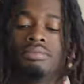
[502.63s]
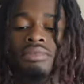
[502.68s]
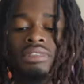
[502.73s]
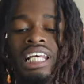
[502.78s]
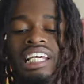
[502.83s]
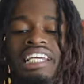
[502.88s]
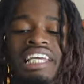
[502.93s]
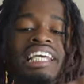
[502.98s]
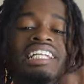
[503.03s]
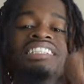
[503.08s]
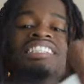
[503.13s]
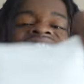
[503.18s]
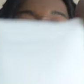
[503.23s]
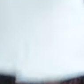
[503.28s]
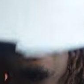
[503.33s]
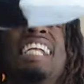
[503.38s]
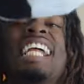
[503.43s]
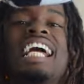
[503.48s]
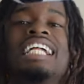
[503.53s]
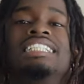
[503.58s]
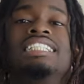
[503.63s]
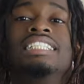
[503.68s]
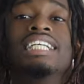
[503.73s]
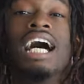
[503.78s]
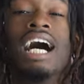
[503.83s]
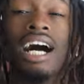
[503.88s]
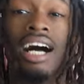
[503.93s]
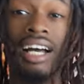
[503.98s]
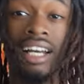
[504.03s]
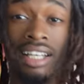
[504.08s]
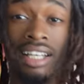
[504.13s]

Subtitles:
They getting sriracha.